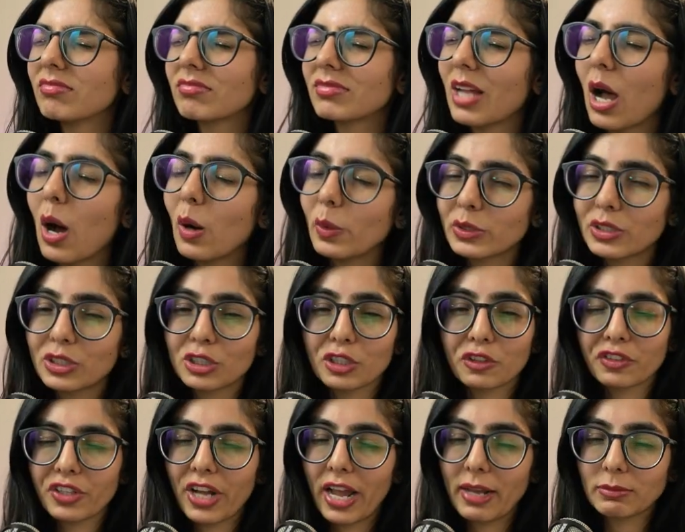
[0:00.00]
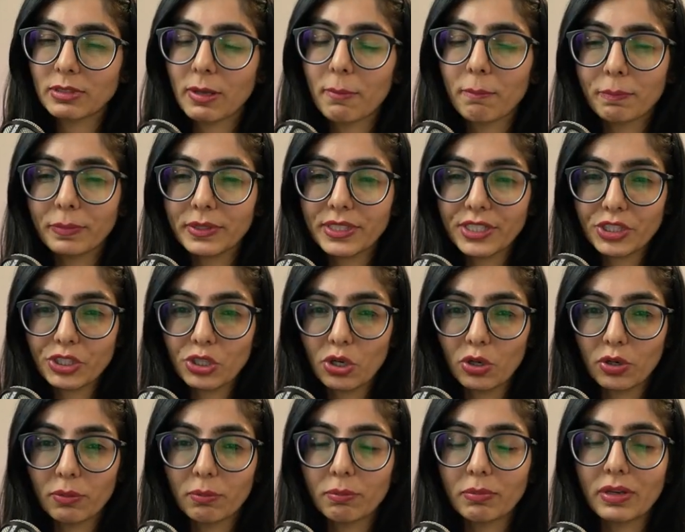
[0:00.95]
thousands of times, I'm pretty
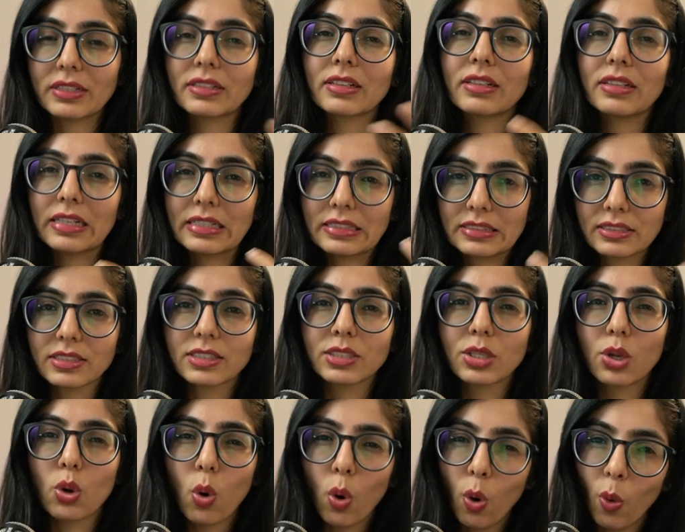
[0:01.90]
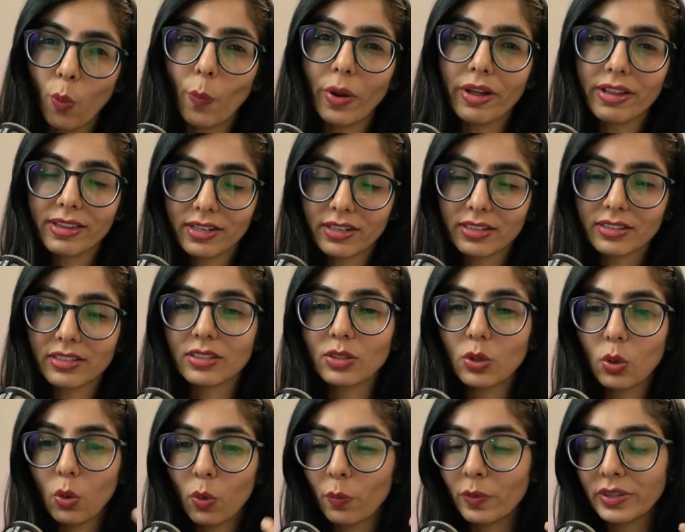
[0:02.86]
sure, but let's just go with it,
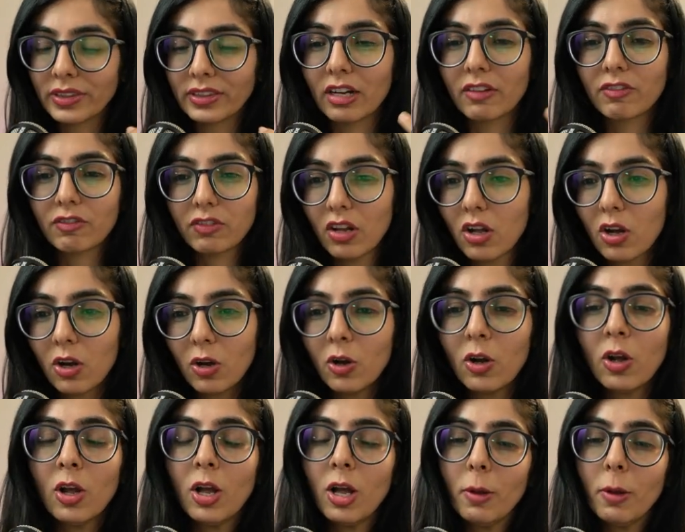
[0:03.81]
go with the flow,